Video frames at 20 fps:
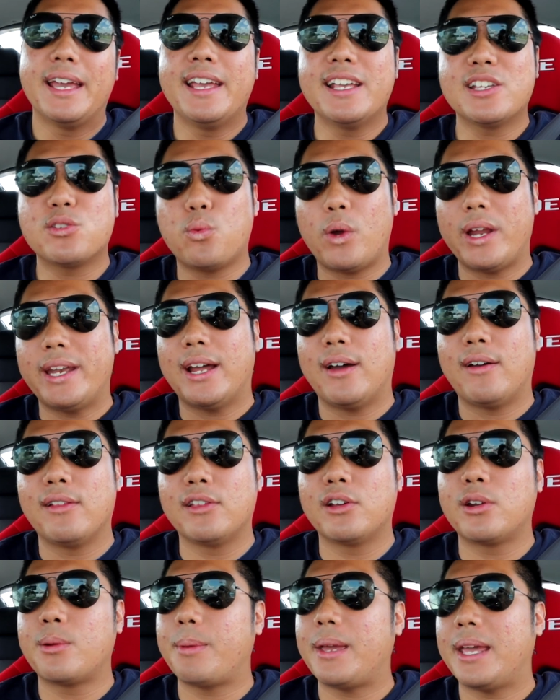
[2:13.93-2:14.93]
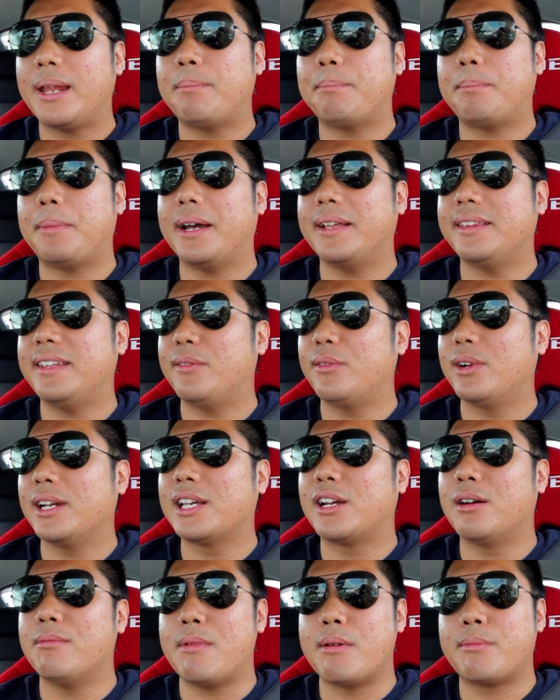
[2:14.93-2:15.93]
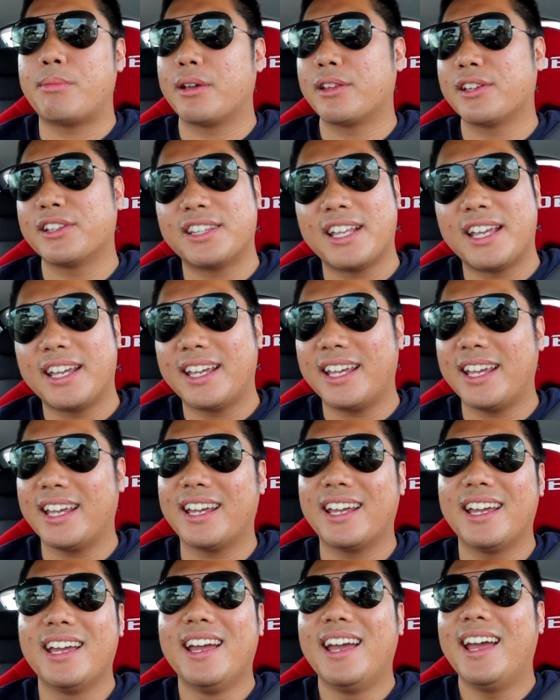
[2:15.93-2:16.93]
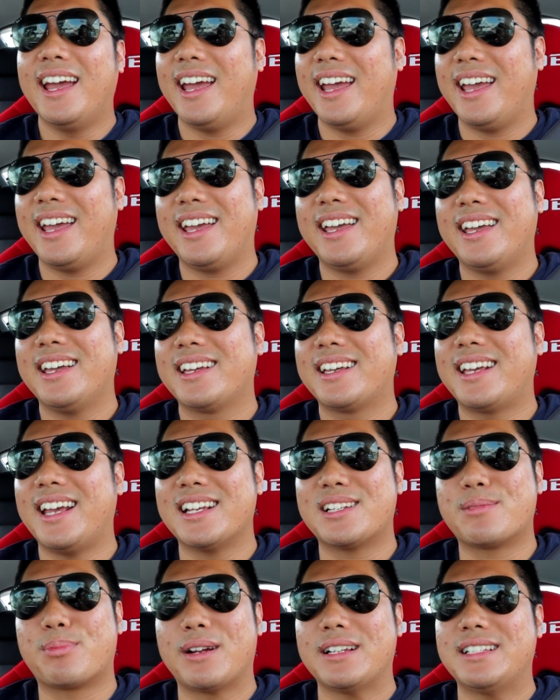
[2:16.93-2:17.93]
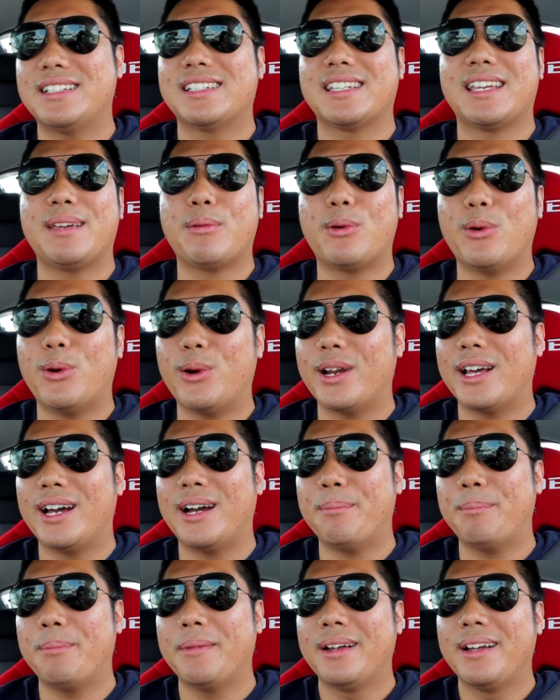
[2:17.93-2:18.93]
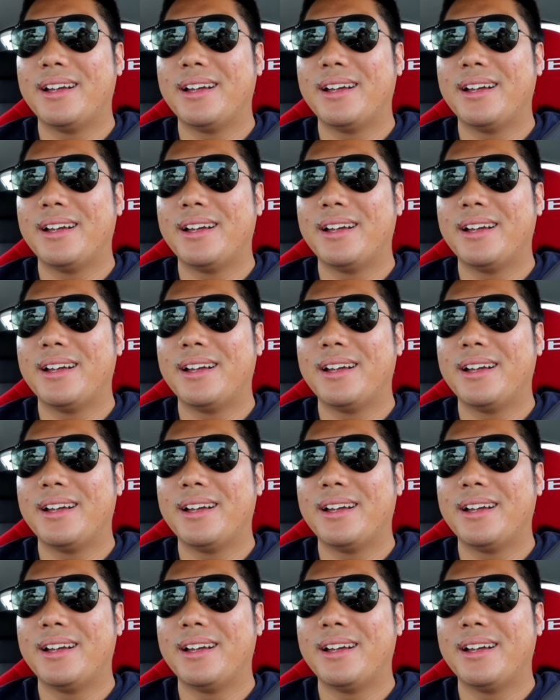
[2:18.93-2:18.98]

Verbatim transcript: It went down a little bit, but that really got my brother thinking, hey, gas prices keep going up.